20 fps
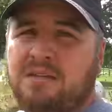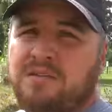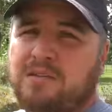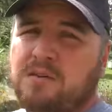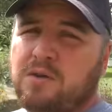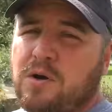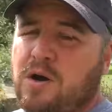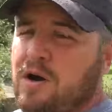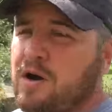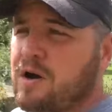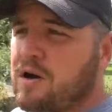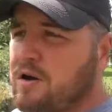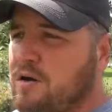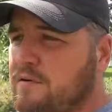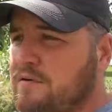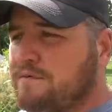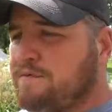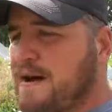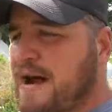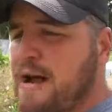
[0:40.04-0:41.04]
through
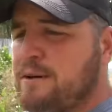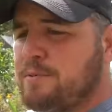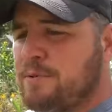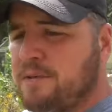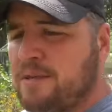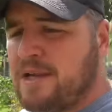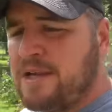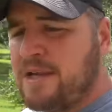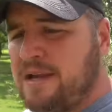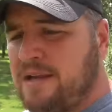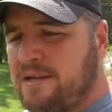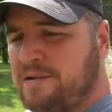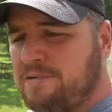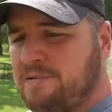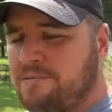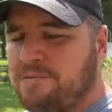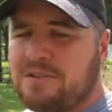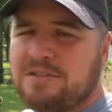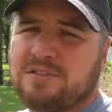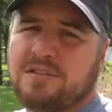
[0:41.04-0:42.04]
our fiber line,
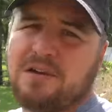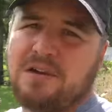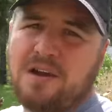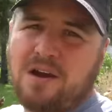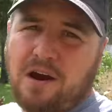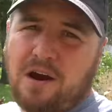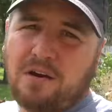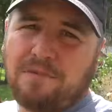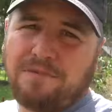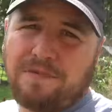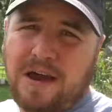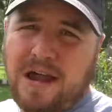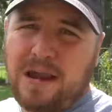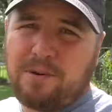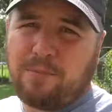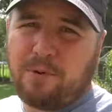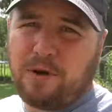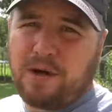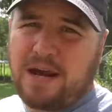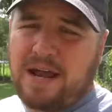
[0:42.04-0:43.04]
which our
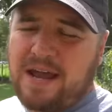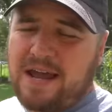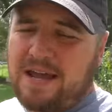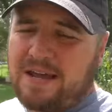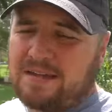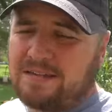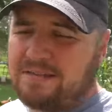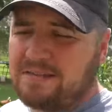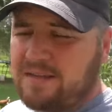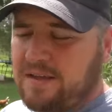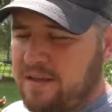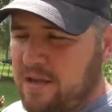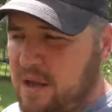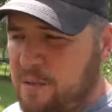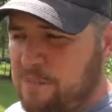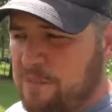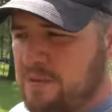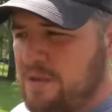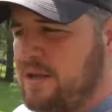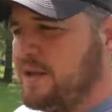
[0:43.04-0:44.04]
fiber has a
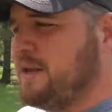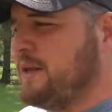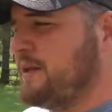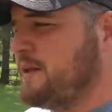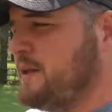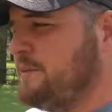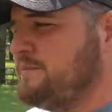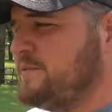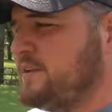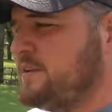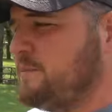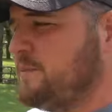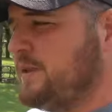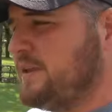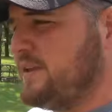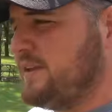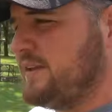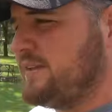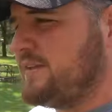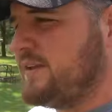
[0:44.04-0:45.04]
copper line that comes in
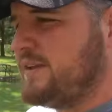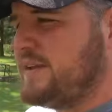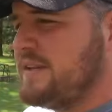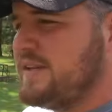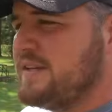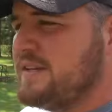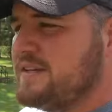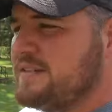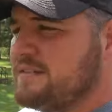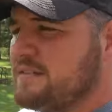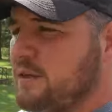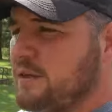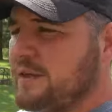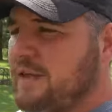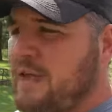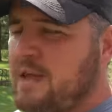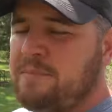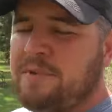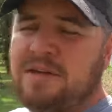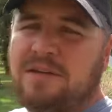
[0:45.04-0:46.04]
with it. So it
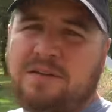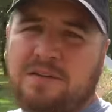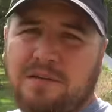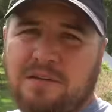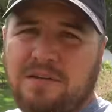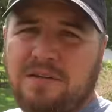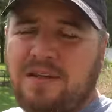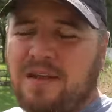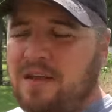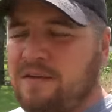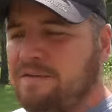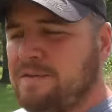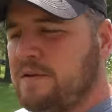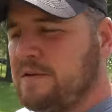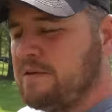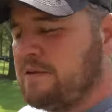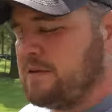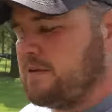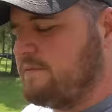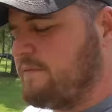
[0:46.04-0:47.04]
came in through the
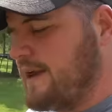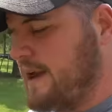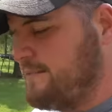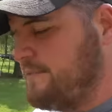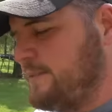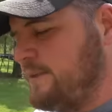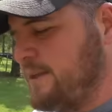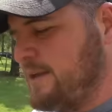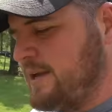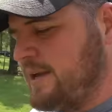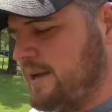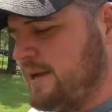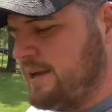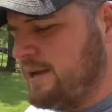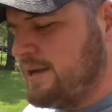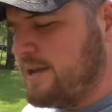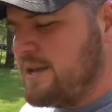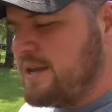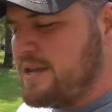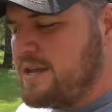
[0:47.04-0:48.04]
telephone and the fiber
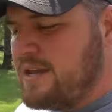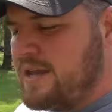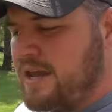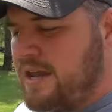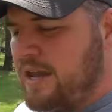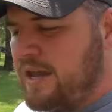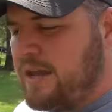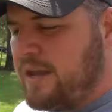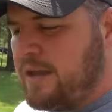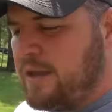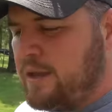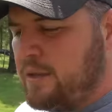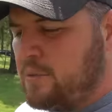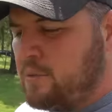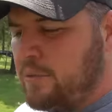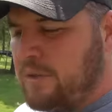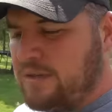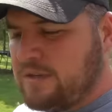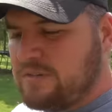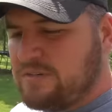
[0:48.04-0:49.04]
line
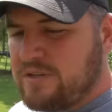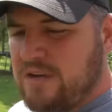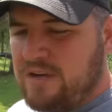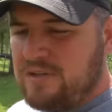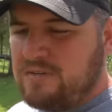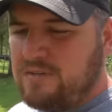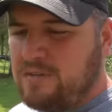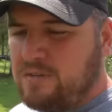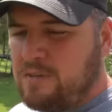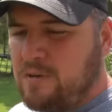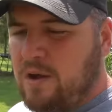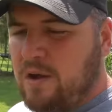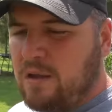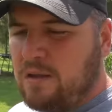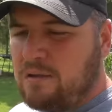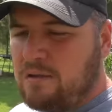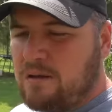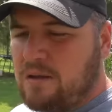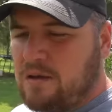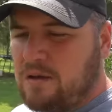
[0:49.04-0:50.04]
and went straight to
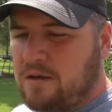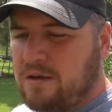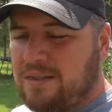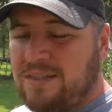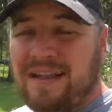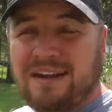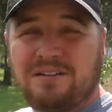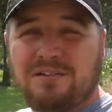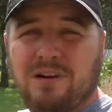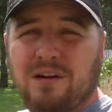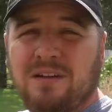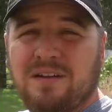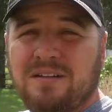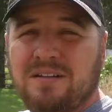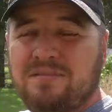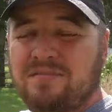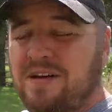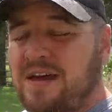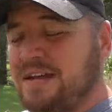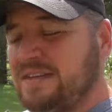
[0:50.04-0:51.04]
all our electronic
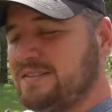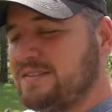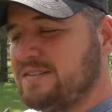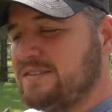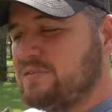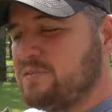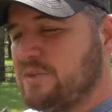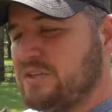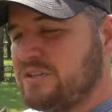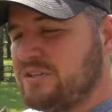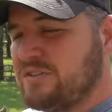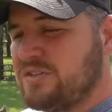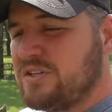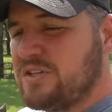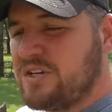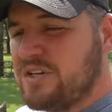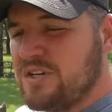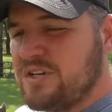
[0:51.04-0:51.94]
devices, which